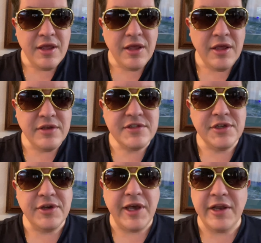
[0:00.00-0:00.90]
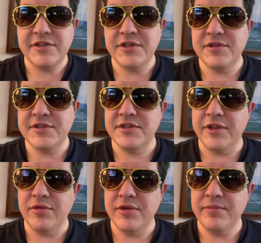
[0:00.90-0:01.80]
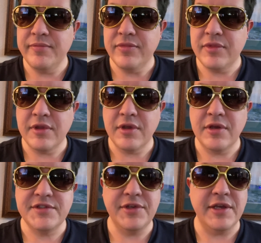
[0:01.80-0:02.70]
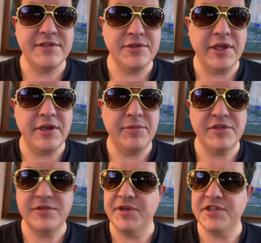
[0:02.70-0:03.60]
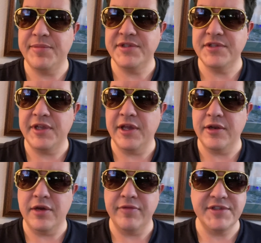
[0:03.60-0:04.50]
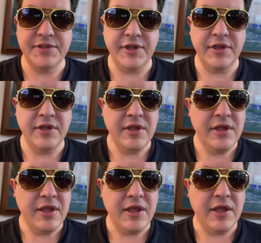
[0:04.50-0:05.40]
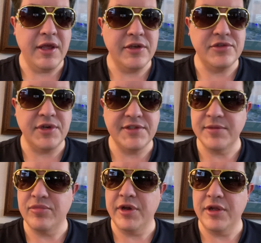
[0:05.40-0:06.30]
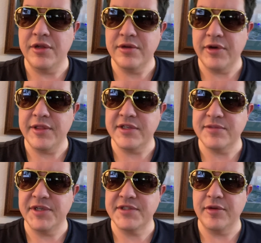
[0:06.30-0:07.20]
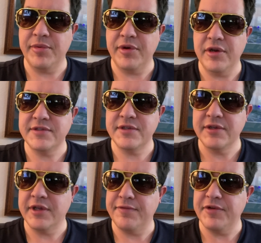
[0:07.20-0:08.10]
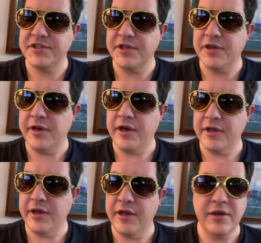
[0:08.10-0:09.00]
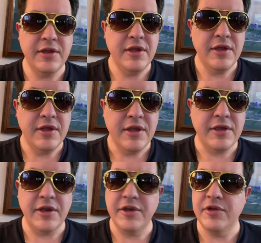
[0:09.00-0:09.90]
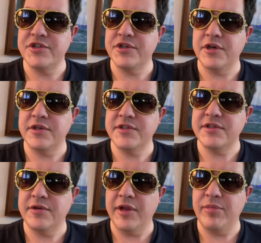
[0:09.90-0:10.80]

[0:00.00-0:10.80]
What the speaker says: And so attitude is another one. So get in as best shape as you can, obviously, and dress up well, right? That's basically appearance. Get a fresh cut haircut. Get a new shirt, right?